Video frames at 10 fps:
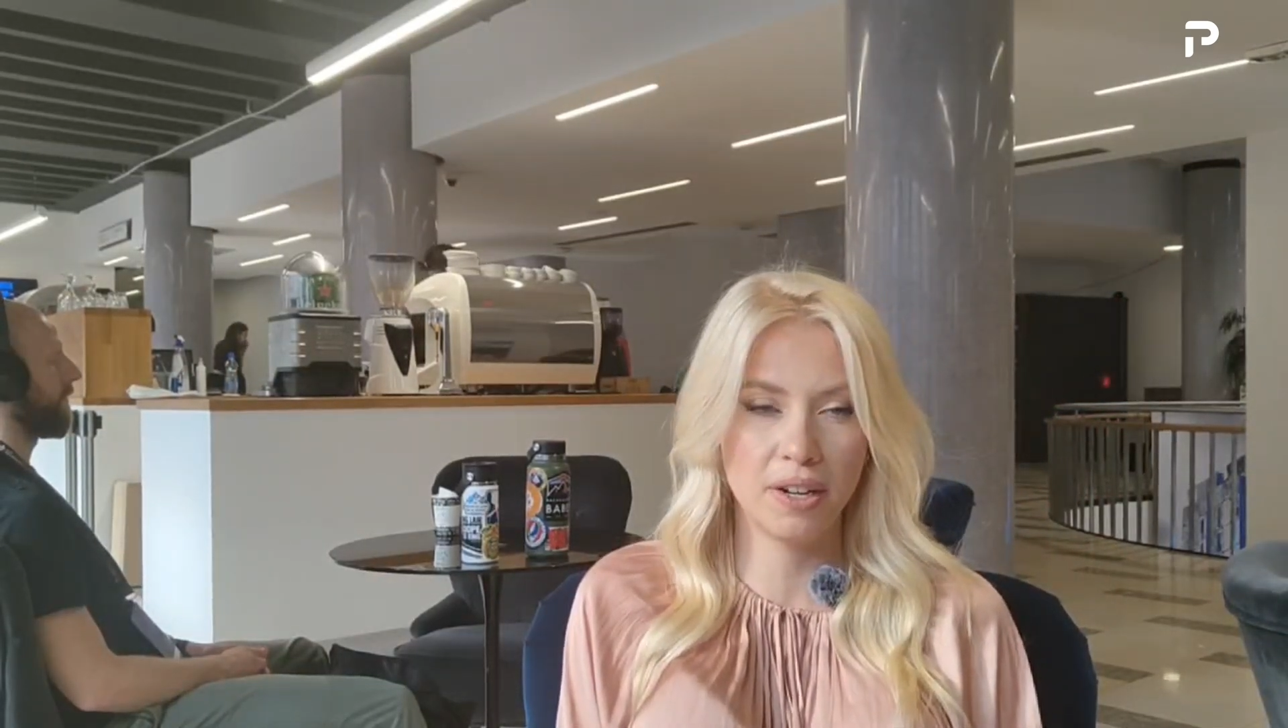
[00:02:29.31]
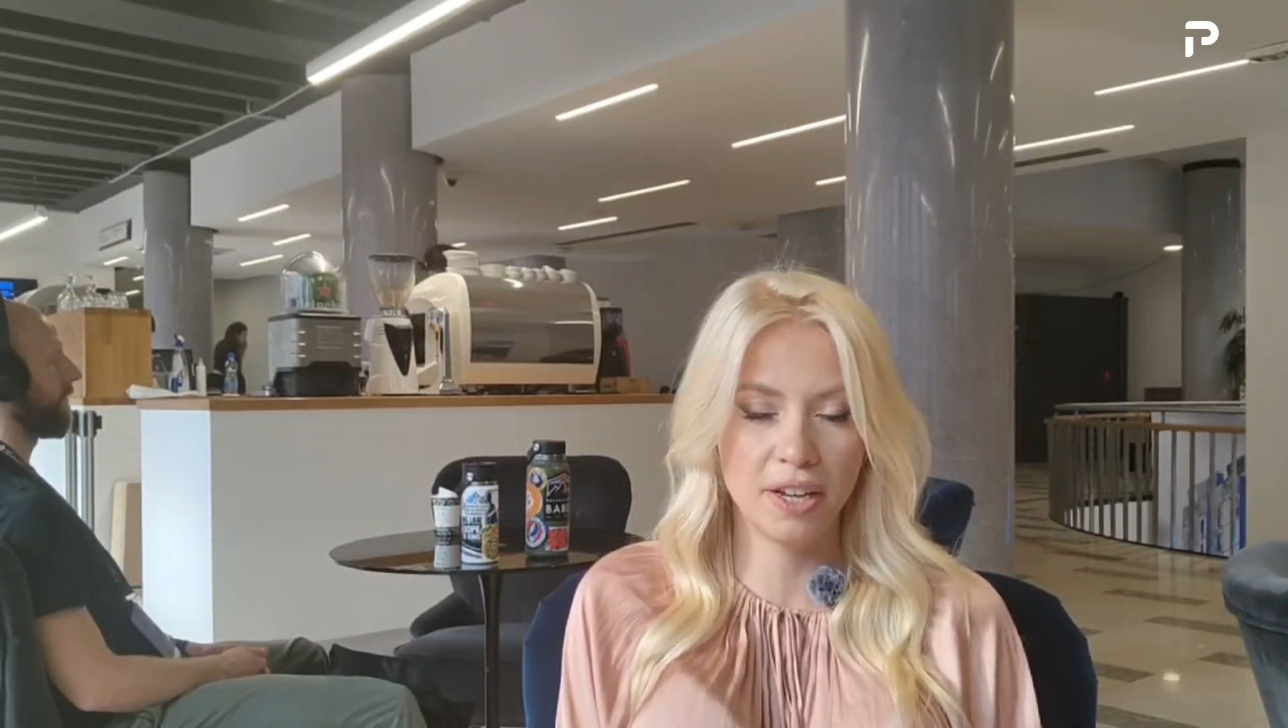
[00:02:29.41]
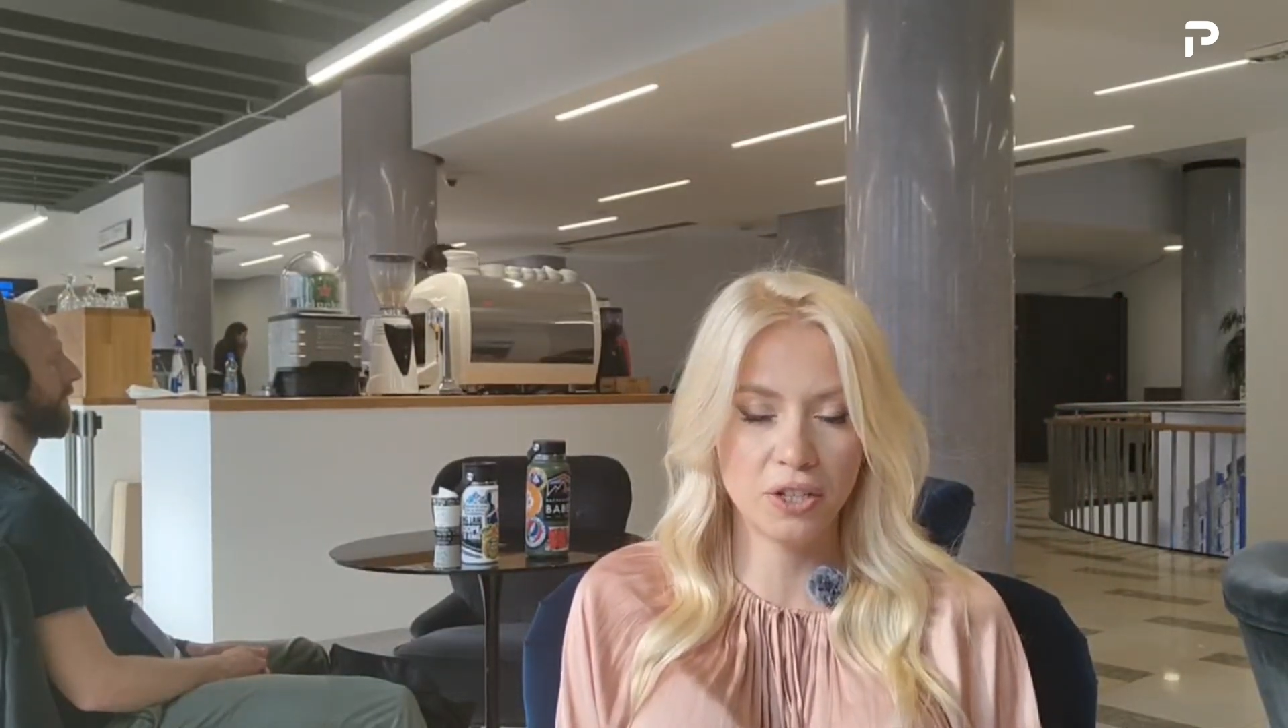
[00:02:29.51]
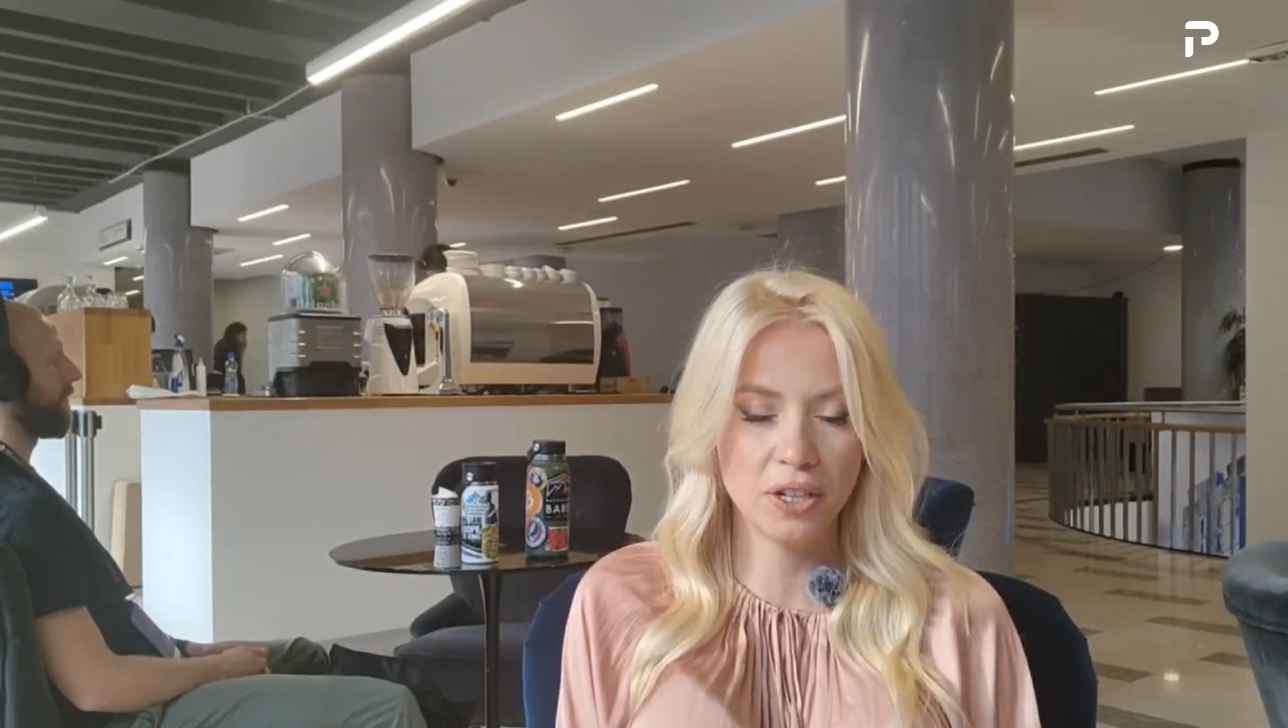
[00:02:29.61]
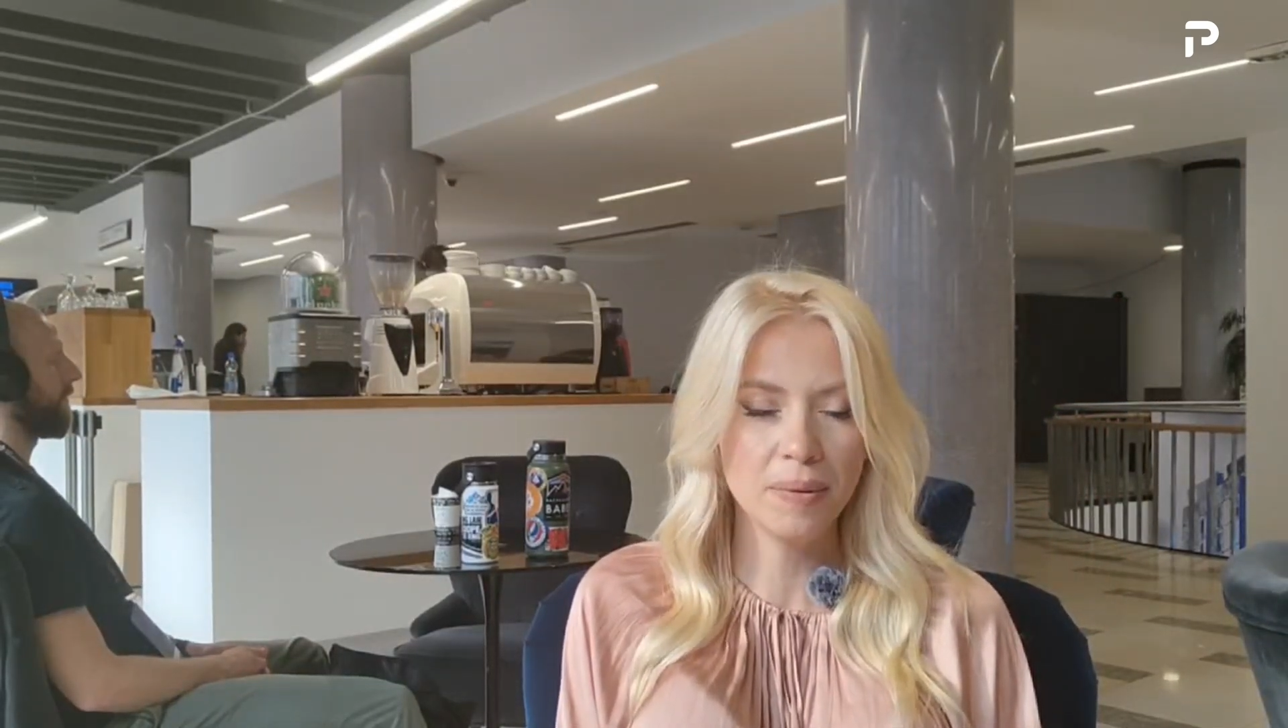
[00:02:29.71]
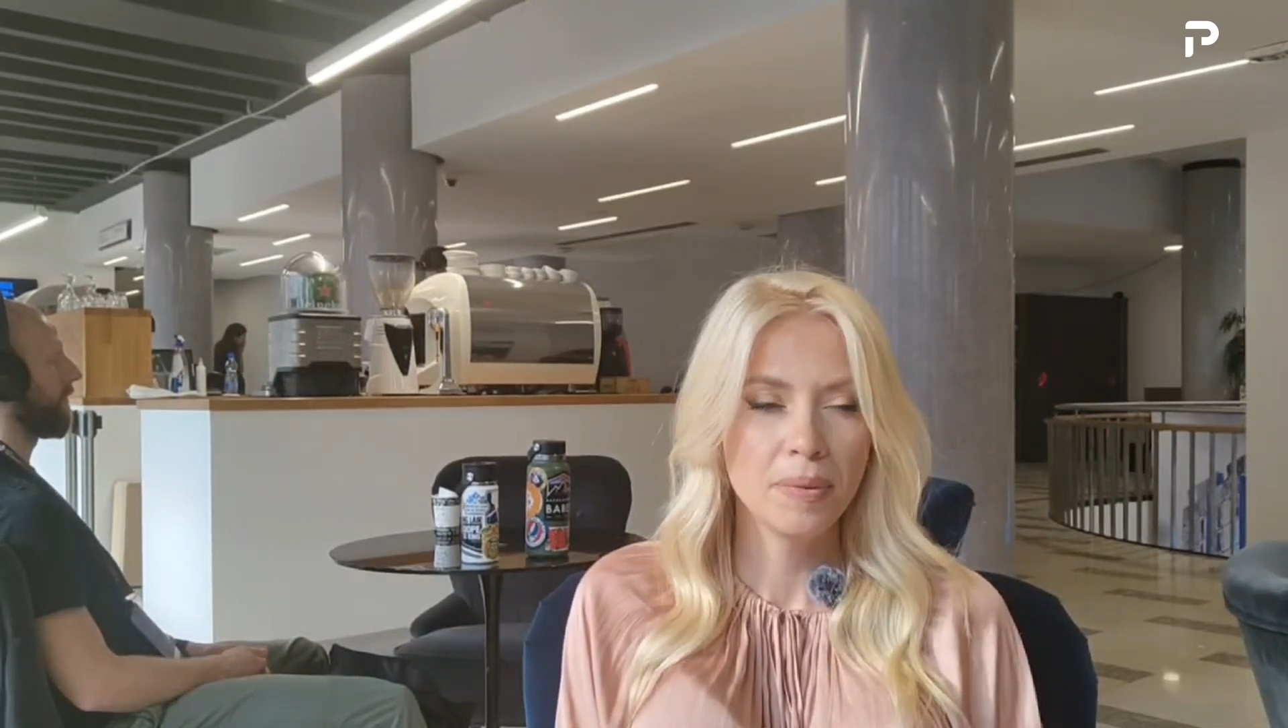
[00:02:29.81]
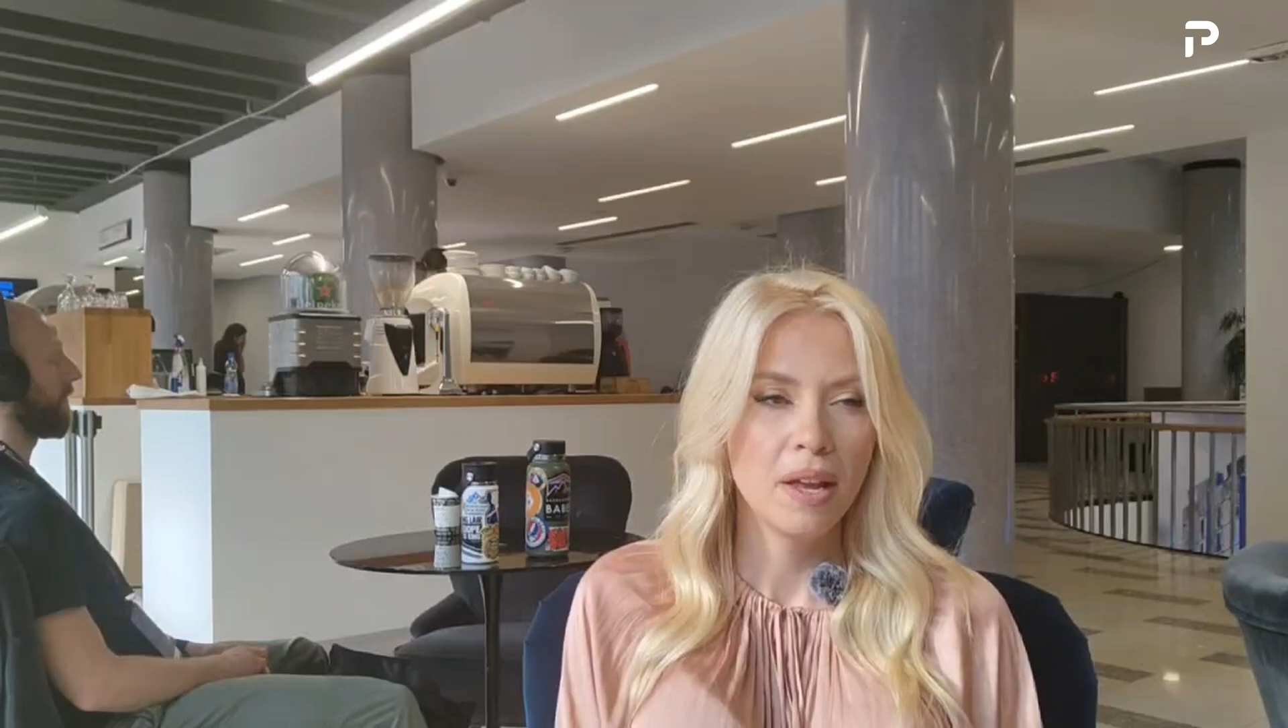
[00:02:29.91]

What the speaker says: and Asia.